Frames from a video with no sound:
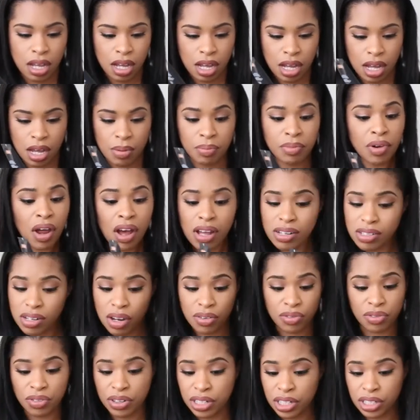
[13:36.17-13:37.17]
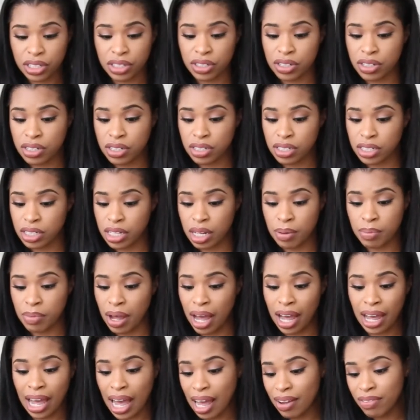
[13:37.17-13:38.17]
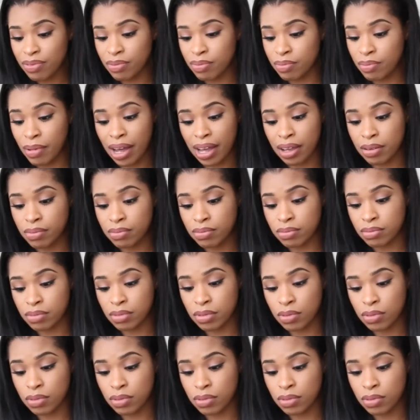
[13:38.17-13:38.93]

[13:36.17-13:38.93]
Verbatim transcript: Um, NARS are really good. Them I have my